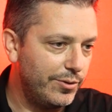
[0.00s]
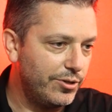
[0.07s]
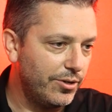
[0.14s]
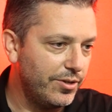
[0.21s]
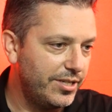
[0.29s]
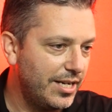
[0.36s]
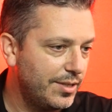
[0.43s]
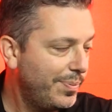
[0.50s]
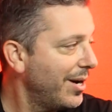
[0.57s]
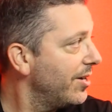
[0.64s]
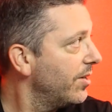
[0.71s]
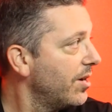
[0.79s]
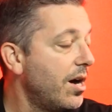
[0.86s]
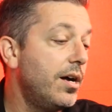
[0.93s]
you turn the test
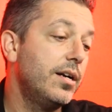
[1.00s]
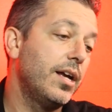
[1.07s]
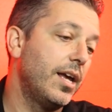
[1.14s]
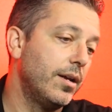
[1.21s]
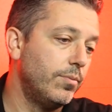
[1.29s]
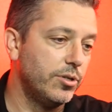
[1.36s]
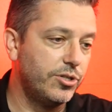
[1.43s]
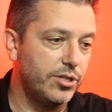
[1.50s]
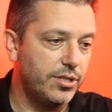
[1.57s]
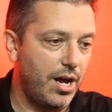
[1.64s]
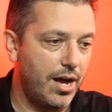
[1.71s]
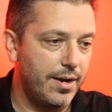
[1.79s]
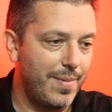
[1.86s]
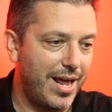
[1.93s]
pattern on, it will just
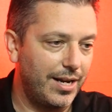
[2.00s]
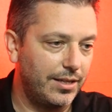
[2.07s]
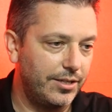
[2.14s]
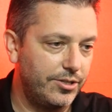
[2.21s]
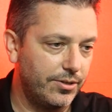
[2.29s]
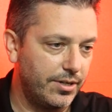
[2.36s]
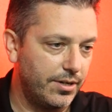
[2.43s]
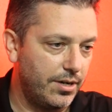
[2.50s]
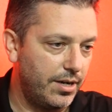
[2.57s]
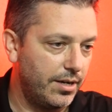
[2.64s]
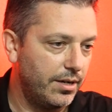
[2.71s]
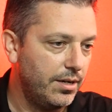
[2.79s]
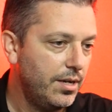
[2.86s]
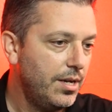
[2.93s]
automatically turn it on.